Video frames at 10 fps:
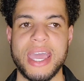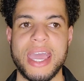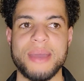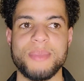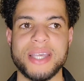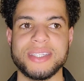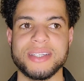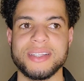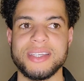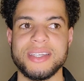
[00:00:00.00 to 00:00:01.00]
and
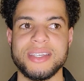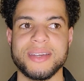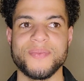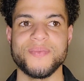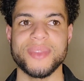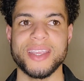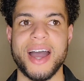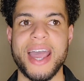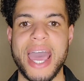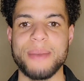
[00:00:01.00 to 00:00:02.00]
basically
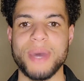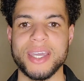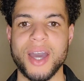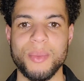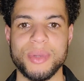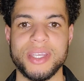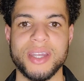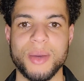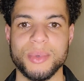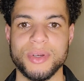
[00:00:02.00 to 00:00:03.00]
i had my company
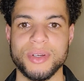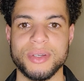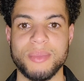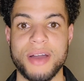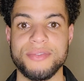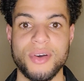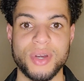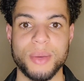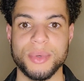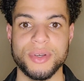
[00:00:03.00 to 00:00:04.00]
number my phone
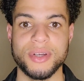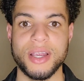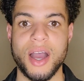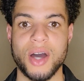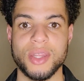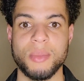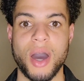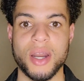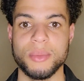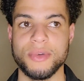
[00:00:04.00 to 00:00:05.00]
number on the
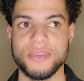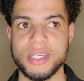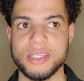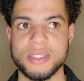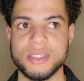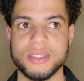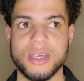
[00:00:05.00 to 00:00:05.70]
bottom of each